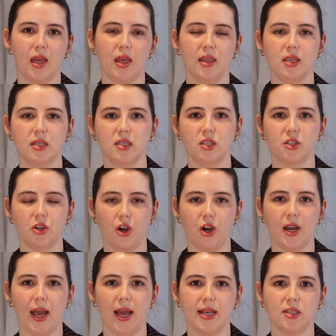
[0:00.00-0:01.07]
This is
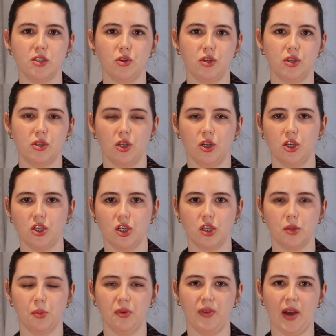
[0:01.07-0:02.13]
known as your
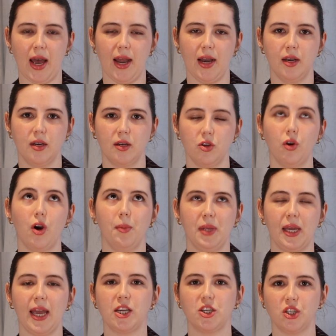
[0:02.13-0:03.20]

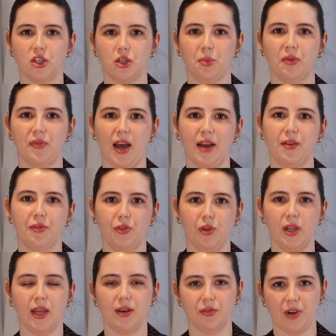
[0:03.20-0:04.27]
obligation to provide
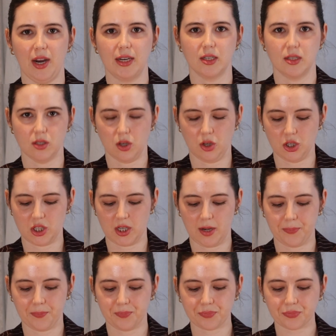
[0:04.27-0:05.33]
full and frank
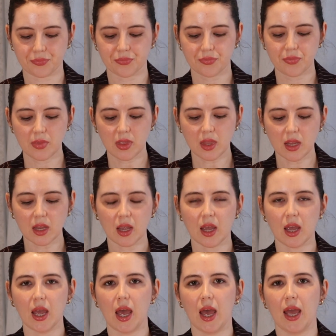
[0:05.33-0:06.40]
disclosure.
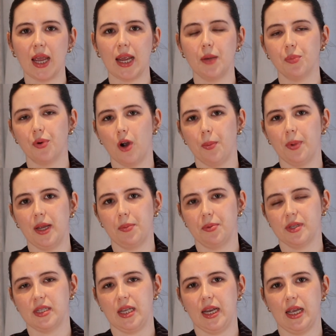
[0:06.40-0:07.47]
In property
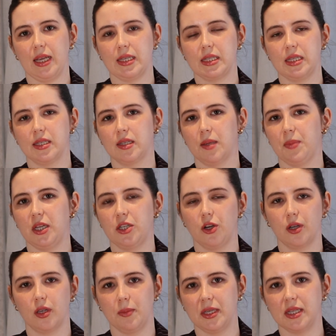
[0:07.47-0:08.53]
proceedings, this can be
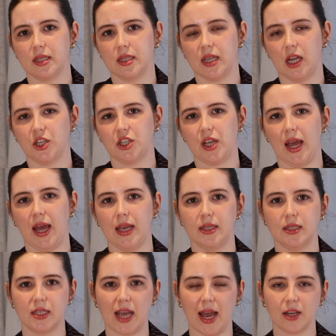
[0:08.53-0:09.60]
documents such
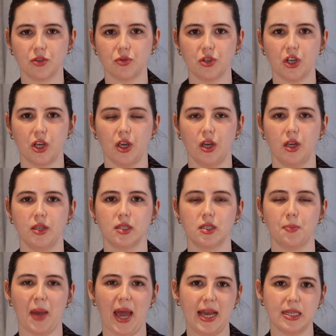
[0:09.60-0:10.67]
as tax
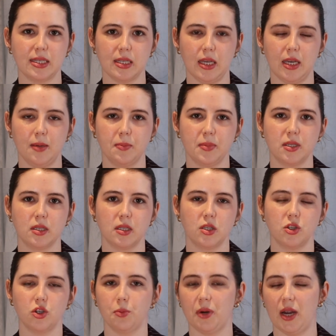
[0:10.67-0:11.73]
returns, pay slips,
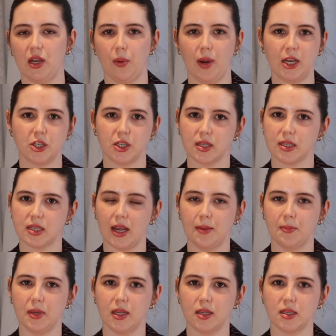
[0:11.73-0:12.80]
superannuation
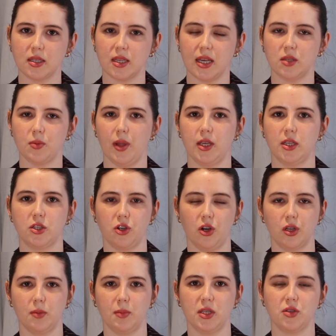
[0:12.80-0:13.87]
statements, as well as
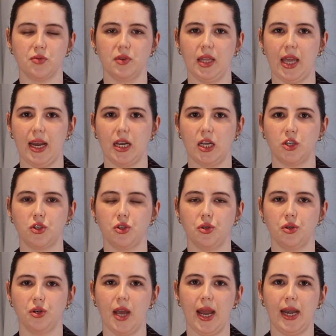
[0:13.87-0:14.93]
documents relating
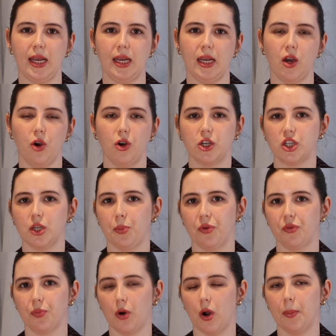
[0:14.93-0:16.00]
to any ownership
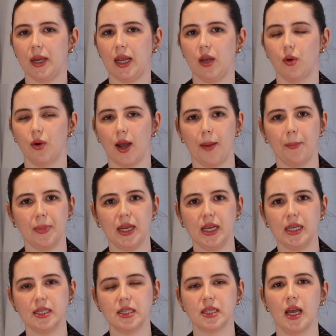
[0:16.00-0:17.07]
of property or
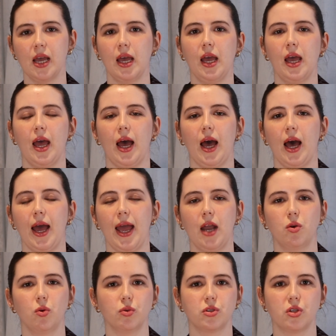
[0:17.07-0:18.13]
companies,
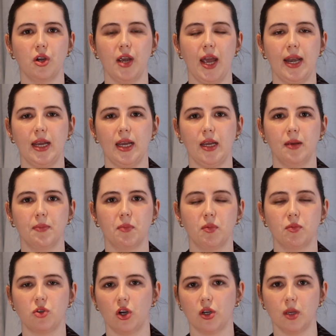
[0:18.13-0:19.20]
and also any
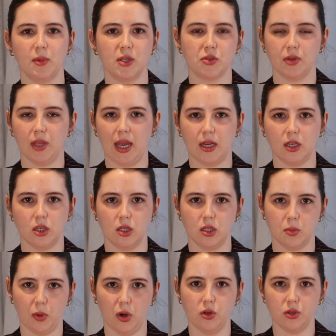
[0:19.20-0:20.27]
documents relating to
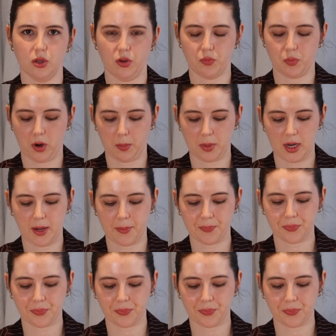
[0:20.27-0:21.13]
disposal of property.